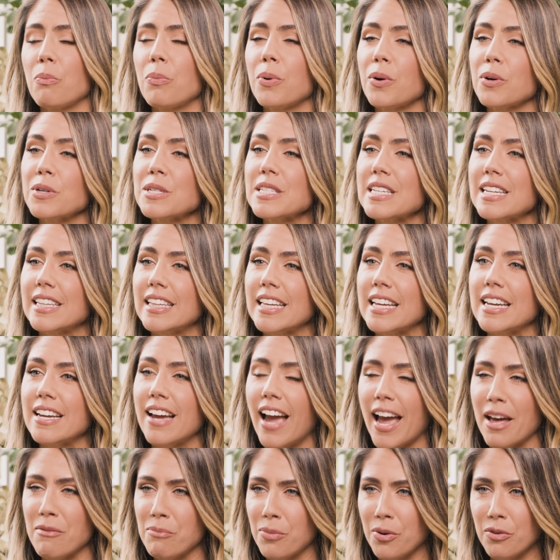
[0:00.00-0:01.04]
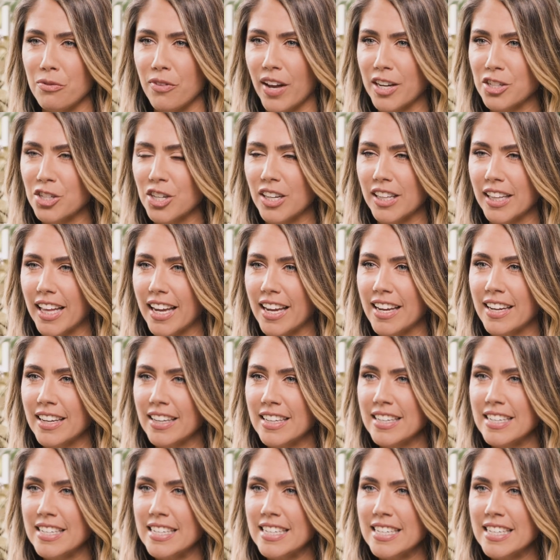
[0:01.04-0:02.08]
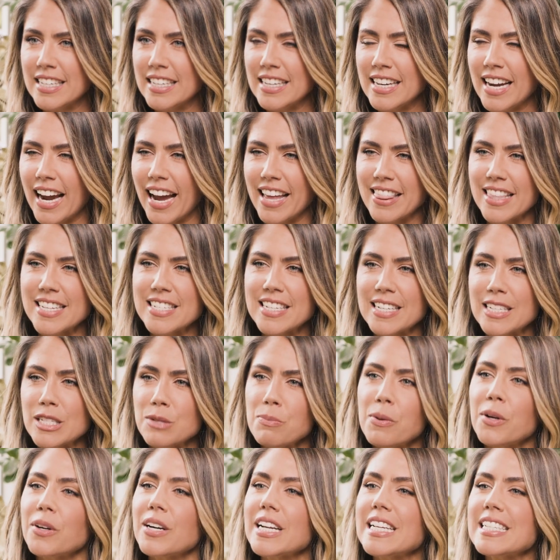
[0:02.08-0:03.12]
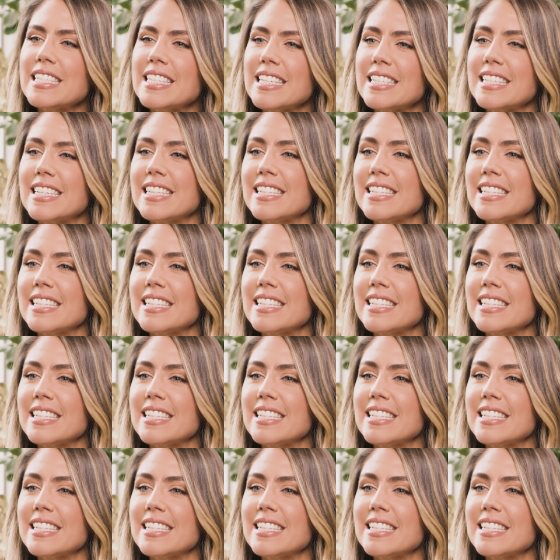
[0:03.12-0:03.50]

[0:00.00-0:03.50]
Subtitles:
personally and professionally. And this experience is